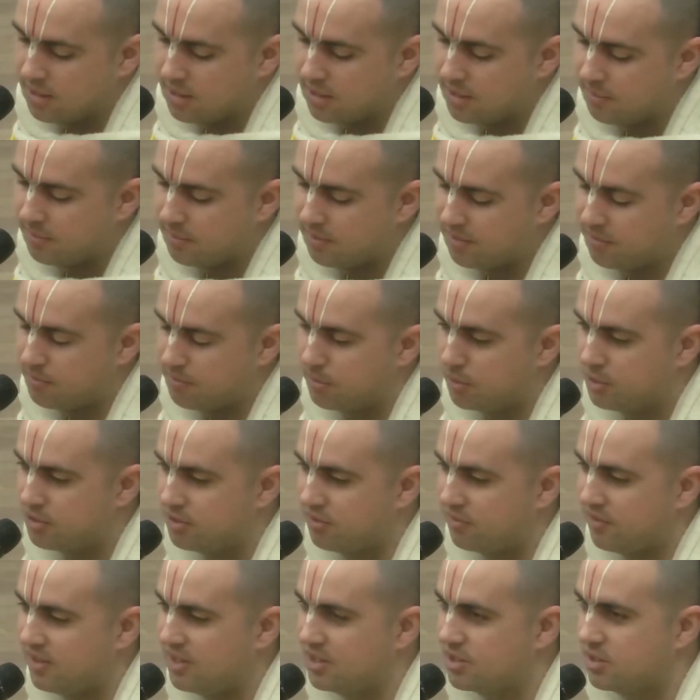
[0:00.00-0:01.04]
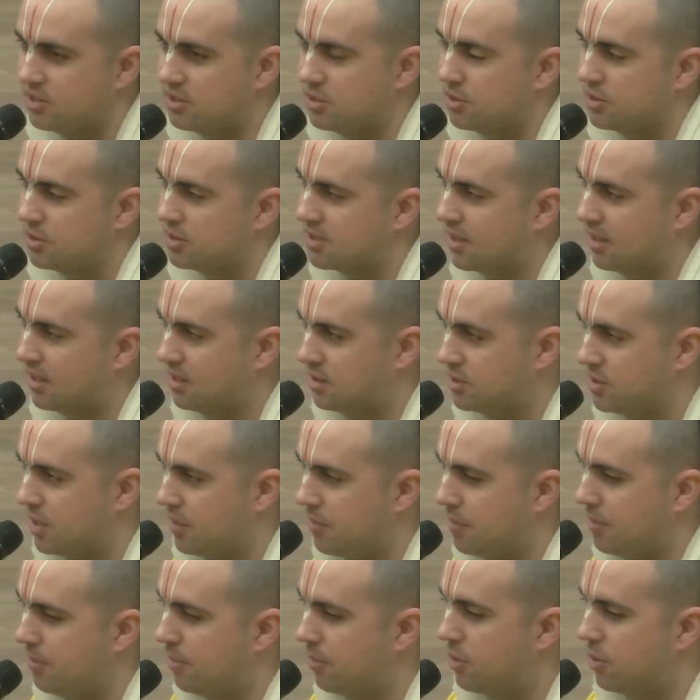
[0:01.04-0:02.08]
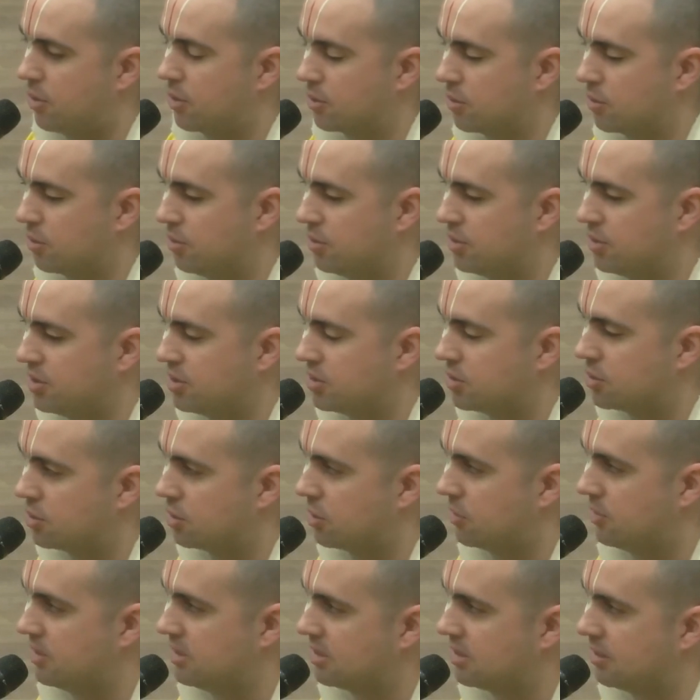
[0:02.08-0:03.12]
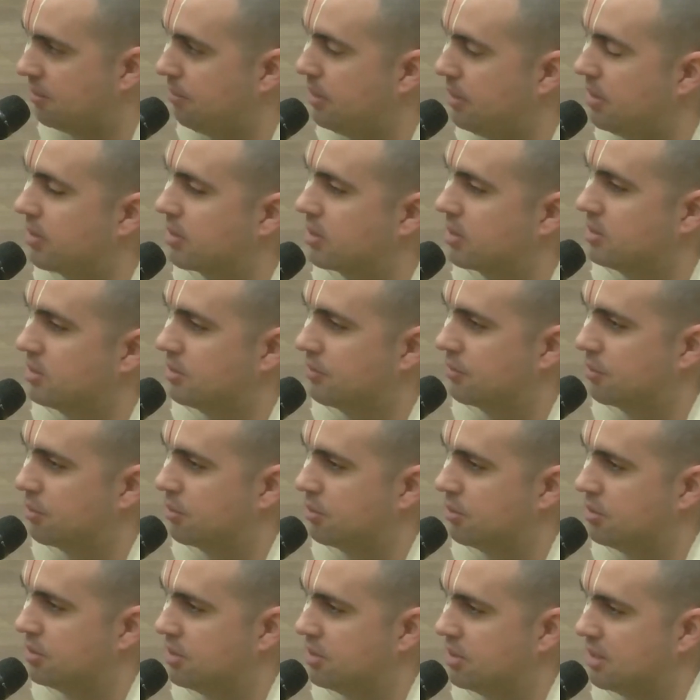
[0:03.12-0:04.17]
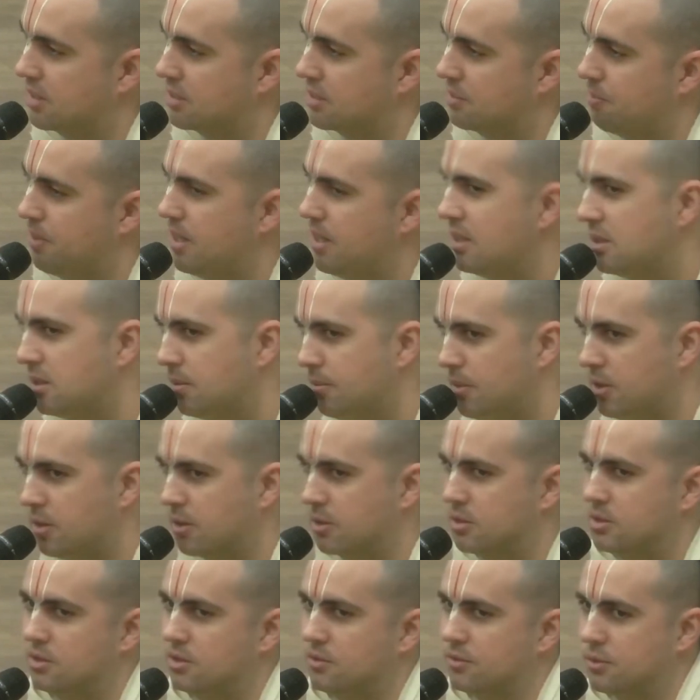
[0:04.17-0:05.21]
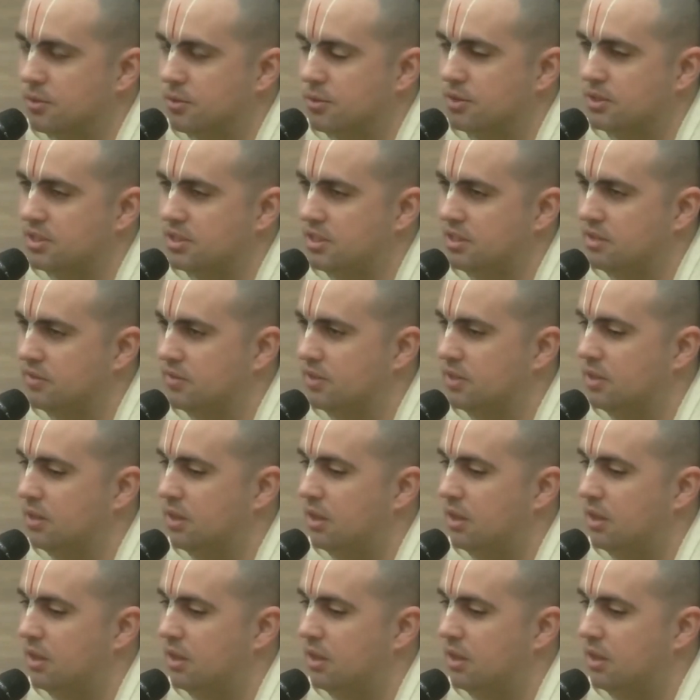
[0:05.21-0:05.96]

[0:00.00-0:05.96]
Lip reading: And my motivation to start sharing more Guruji stories and miracles of Guruji, explicit miracles of Guruji even,